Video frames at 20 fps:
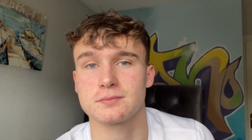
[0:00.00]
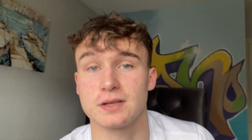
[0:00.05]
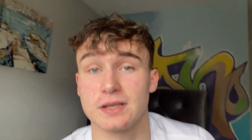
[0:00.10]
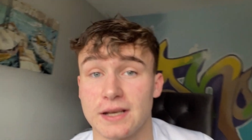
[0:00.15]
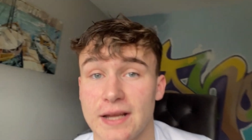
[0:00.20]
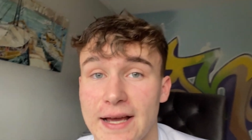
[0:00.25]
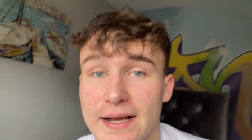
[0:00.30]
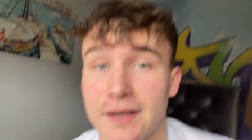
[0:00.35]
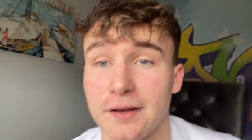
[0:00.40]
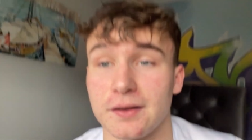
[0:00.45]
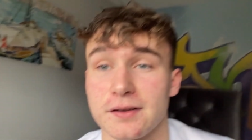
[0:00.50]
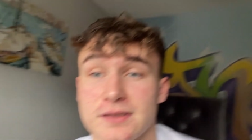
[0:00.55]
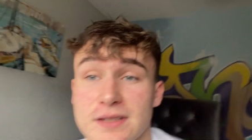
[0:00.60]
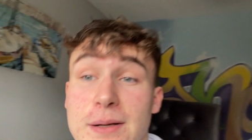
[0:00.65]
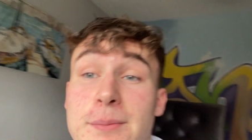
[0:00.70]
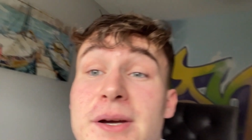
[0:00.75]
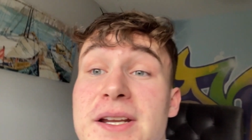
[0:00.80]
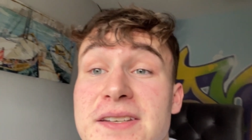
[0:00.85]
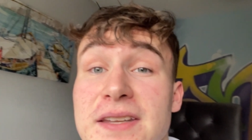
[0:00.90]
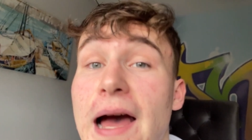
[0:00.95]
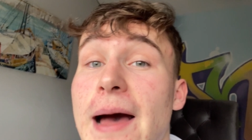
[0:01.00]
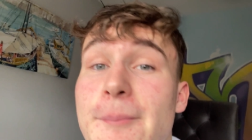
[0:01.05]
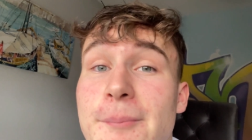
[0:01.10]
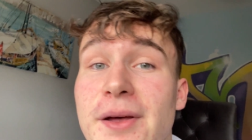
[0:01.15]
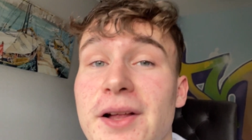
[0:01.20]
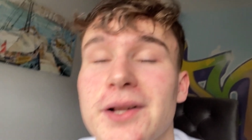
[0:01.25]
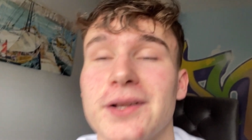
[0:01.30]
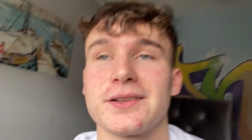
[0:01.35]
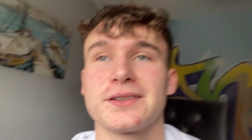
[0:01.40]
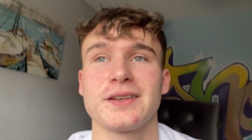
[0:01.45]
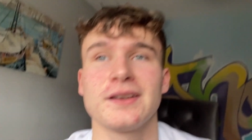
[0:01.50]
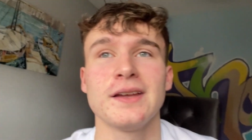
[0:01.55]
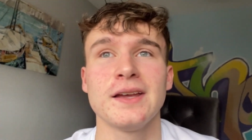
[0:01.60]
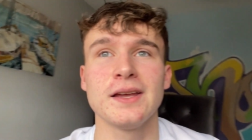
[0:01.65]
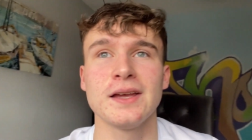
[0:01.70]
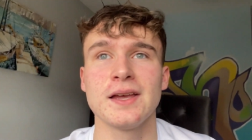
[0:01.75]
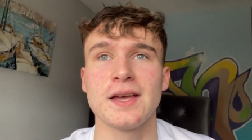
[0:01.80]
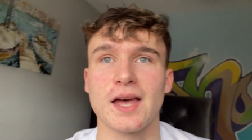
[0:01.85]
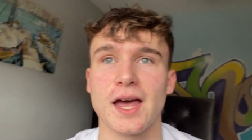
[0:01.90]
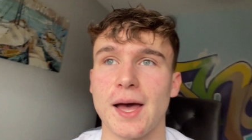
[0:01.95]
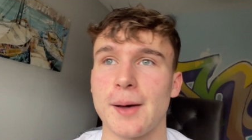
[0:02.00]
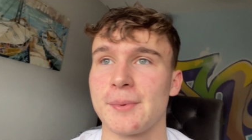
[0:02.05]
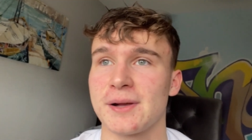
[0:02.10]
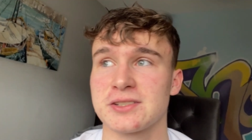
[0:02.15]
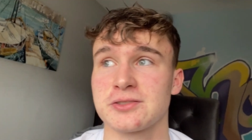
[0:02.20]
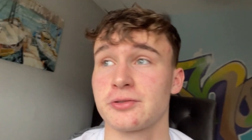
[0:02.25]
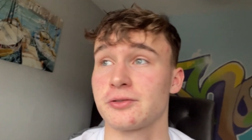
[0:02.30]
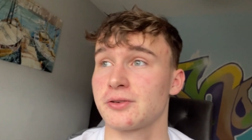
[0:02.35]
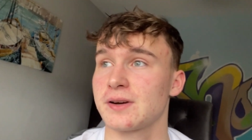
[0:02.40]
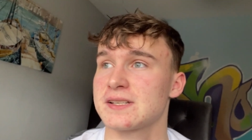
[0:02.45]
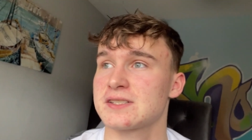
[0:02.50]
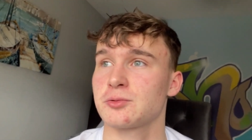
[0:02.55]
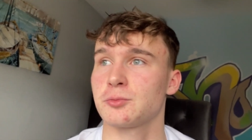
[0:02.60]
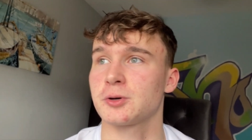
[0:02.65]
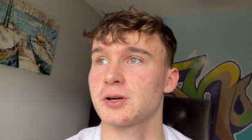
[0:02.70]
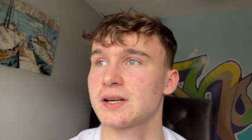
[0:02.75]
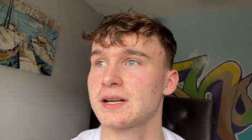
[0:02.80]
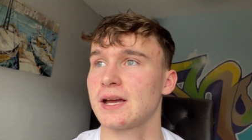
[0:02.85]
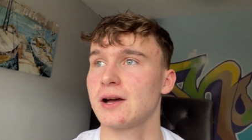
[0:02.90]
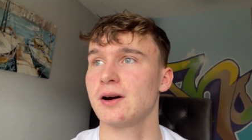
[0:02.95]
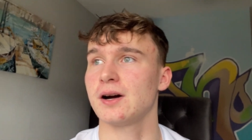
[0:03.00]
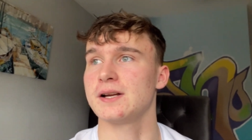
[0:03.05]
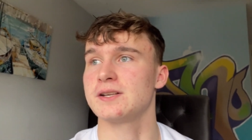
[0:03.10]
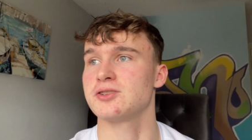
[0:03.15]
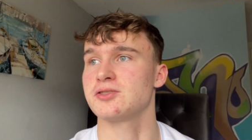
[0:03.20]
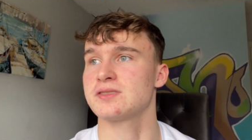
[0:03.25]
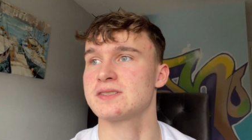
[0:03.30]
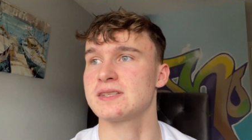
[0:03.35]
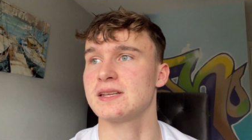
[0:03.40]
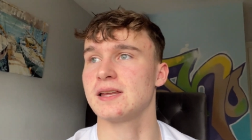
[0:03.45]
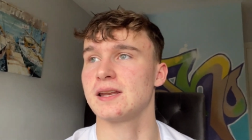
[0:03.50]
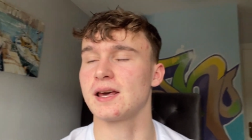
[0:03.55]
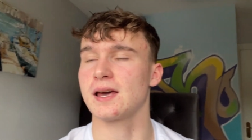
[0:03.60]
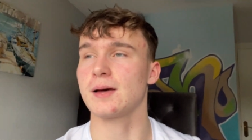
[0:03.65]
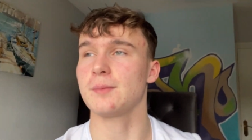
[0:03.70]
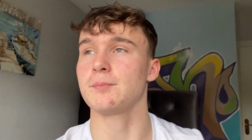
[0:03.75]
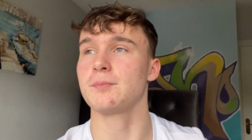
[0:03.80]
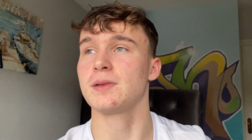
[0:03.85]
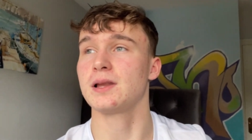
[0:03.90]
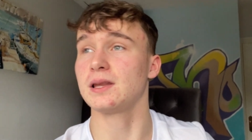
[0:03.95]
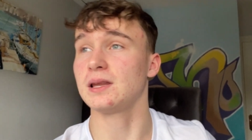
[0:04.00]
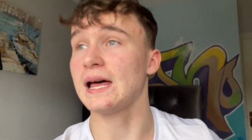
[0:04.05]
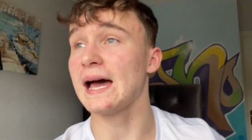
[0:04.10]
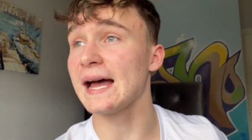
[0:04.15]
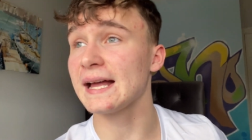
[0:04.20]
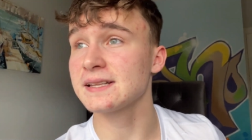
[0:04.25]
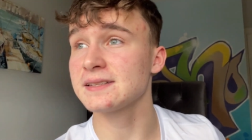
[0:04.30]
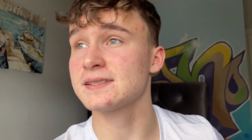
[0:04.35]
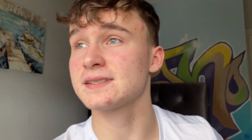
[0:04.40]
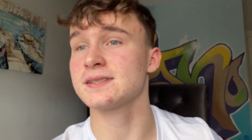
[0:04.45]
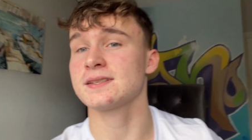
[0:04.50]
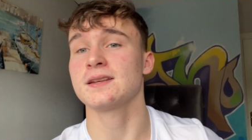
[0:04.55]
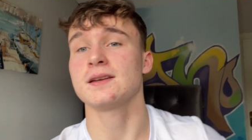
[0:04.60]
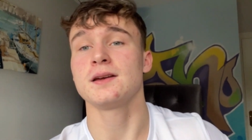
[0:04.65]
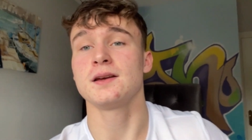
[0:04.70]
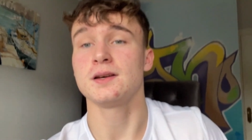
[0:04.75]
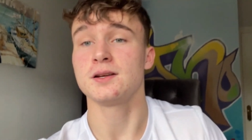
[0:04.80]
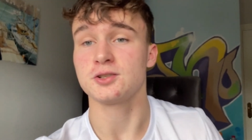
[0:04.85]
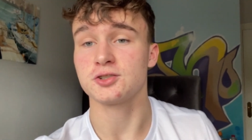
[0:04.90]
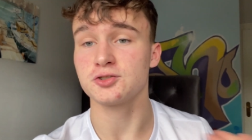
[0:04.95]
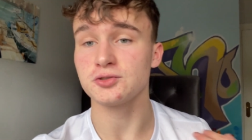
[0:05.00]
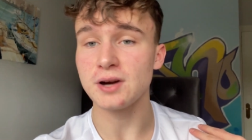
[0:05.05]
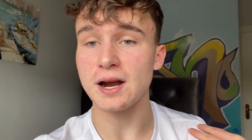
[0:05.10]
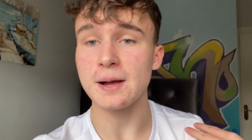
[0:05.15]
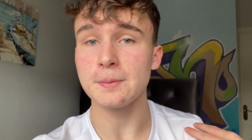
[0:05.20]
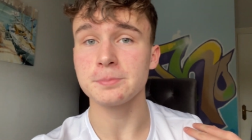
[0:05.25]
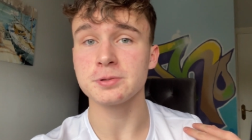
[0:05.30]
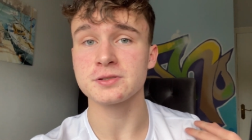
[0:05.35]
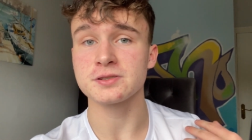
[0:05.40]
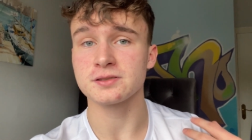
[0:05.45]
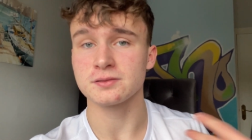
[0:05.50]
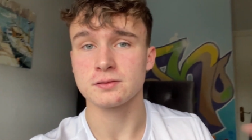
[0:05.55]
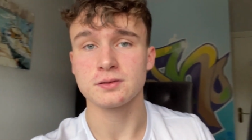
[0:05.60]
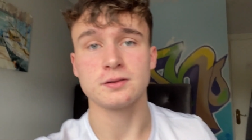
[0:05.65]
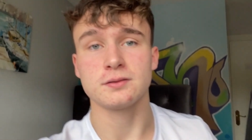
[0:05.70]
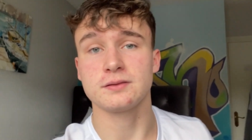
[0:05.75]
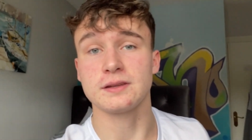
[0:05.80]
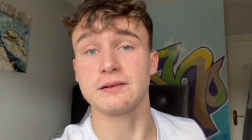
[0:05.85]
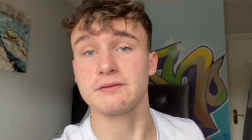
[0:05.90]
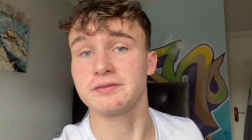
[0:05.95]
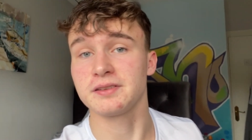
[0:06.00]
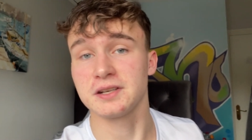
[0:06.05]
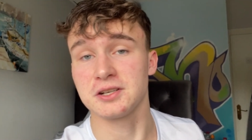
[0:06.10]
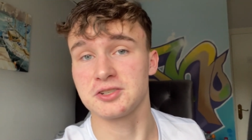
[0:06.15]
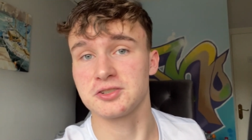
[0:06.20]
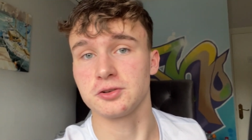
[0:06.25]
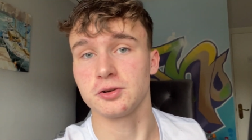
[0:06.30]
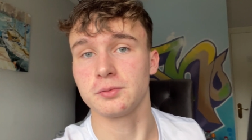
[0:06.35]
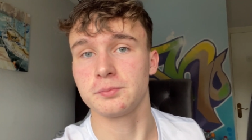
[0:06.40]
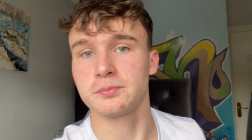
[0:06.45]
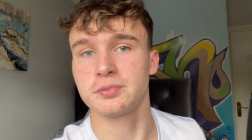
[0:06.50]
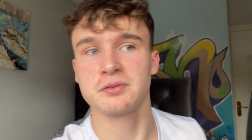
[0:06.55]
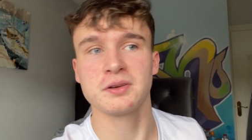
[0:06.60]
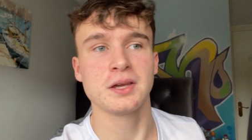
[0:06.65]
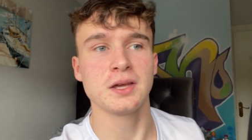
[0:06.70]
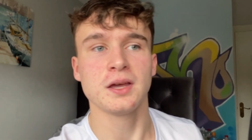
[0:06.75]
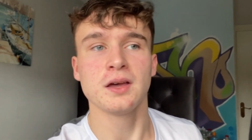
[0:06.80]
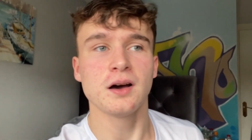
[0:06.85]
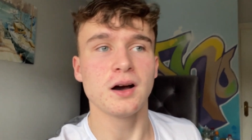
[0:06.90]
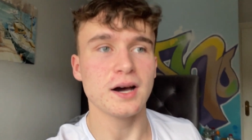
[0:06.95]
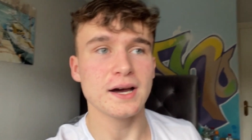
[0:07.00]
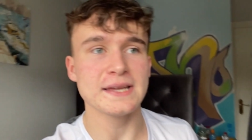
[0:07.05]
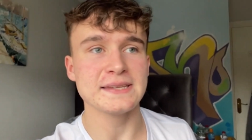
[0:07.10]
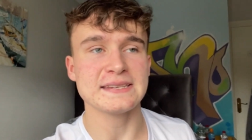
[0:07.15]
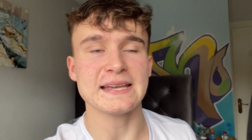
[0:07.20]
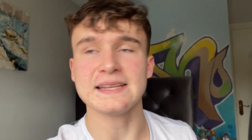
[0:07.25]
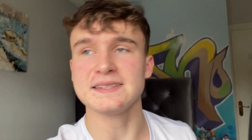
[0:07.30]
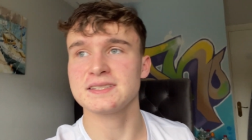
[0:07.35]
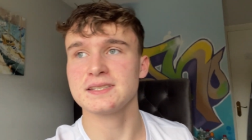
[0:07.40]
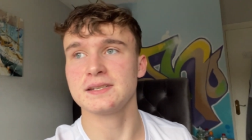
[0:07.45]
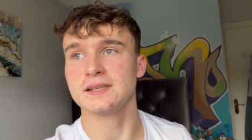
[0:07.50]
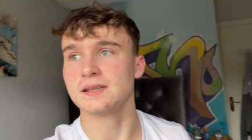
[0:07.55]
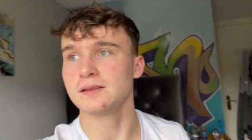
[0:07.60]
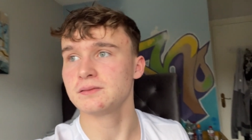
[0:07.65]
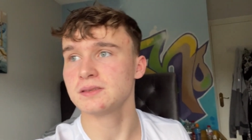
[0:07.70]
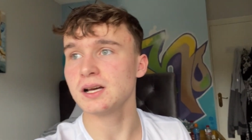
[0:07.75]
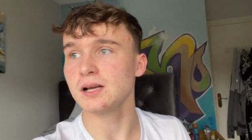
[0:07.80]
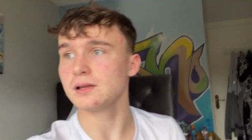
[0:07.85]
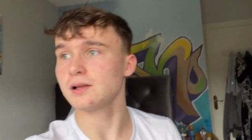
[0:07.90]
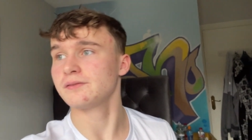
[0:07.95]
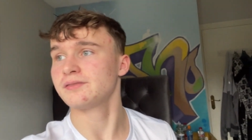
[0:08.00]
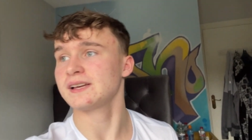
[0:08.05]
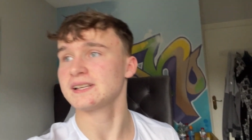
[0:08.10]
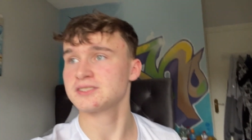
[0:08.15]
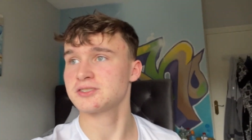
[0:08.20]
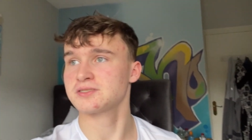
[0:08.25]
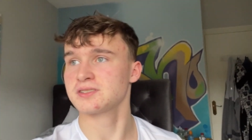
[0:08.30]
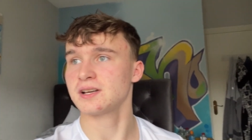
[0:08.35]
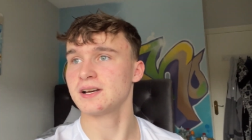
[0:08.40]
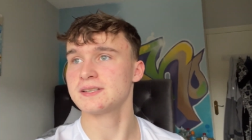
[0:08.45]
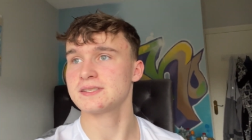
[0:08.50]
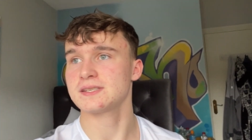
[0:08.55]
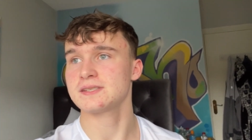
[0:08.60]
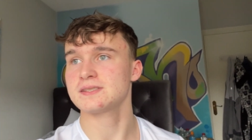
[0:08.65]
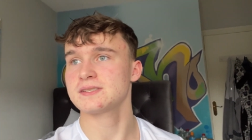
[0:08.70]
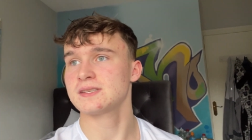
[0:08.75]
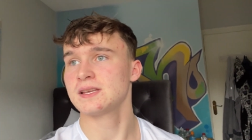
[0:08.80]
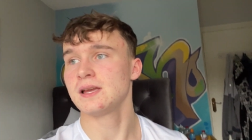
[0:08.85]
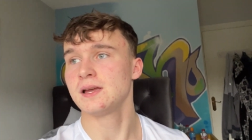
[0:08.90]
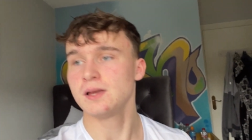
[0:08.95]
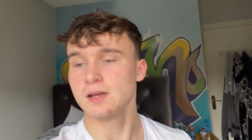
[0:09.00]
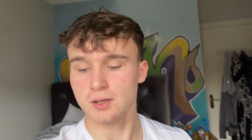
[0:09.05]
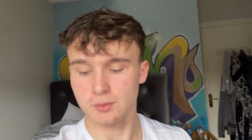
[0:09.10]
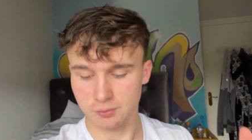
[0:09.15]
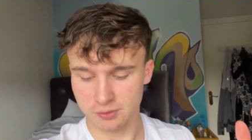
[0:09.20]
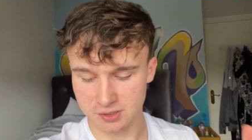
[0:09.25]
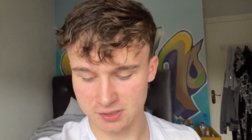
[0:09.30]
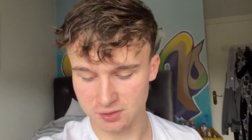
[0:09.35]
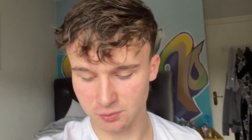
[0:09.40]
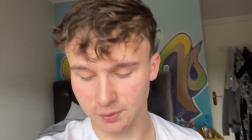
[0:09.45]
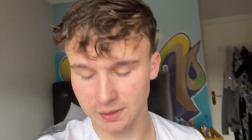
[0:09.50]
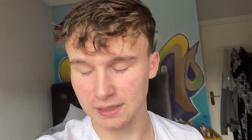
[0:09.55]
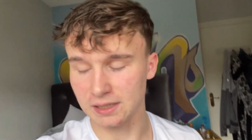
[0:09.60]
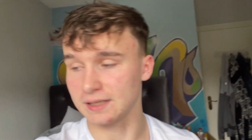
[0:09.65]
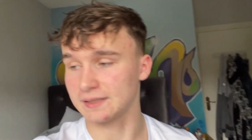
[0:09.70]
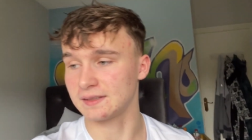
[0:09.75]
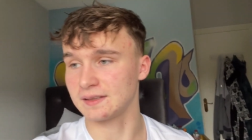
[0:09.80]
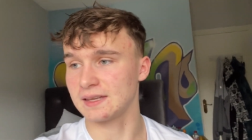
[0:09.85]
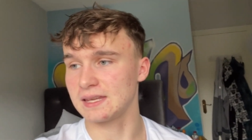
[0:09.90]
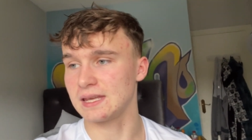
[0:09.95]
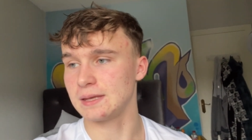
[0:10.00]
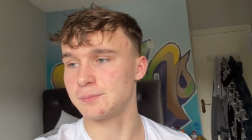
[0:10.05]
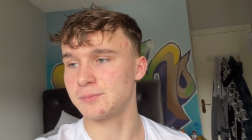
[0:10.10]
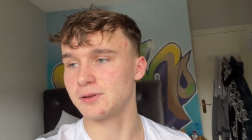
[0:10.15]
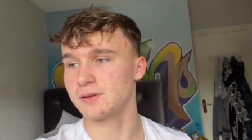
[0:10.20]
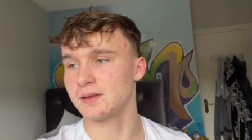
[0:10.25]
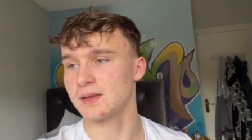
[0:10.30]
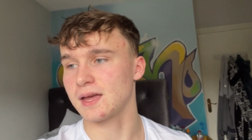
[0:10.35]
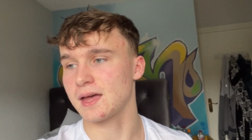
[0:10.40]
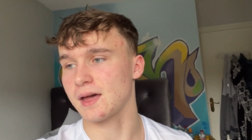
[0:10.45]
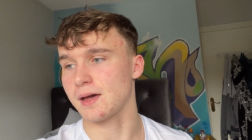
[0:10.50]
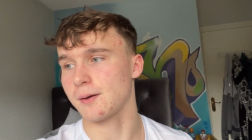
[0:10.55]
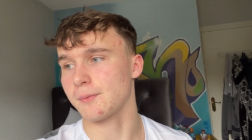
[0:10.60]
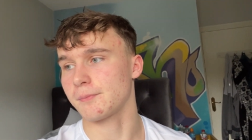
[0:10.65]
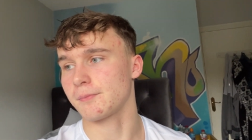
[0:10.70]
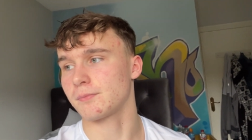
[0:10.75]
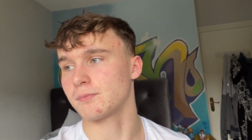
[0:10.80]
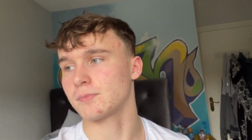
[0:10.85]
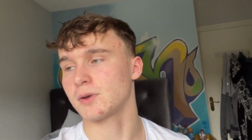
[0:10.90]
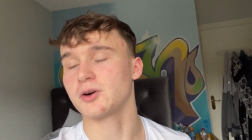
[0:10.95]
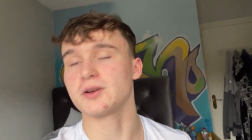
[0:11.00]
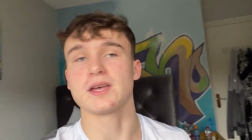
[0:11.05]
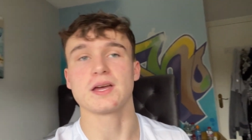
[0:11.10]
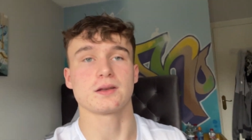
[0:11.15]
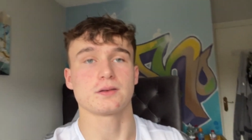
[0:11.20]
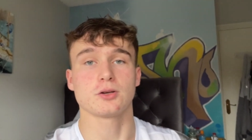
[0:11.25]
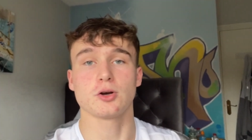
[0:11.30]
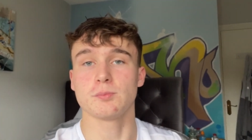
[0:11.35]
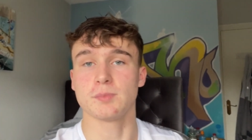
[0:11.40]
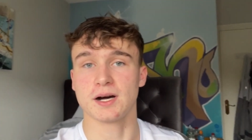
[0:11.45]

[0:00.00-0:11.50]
Nakas and my damn belt. Um, as for the rest of the workout, I just did um, lats, traps, then finish up high intensity, not a lot of exercises, which is the way I like to keep it. Um, oh yeah, no